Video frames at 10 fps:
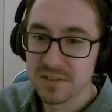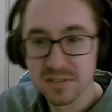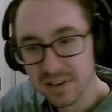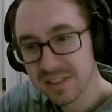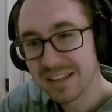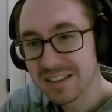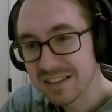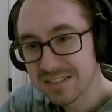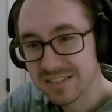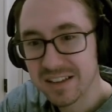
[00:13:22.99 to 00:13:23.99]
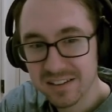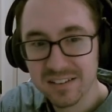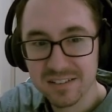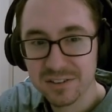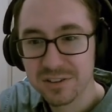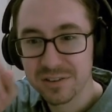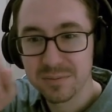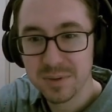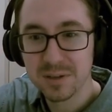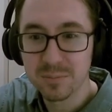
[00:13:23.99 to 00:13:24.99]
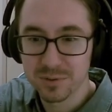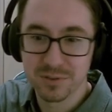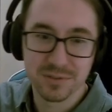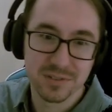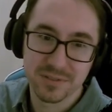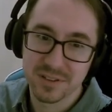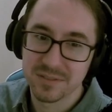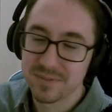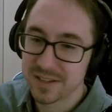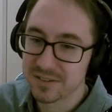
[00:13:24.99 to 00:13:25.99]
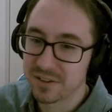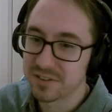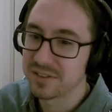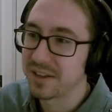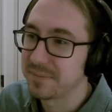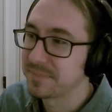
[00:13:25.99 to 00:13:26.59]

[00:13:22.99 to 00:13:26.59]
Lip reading: So I think this deck could be improved. That's all I'll say.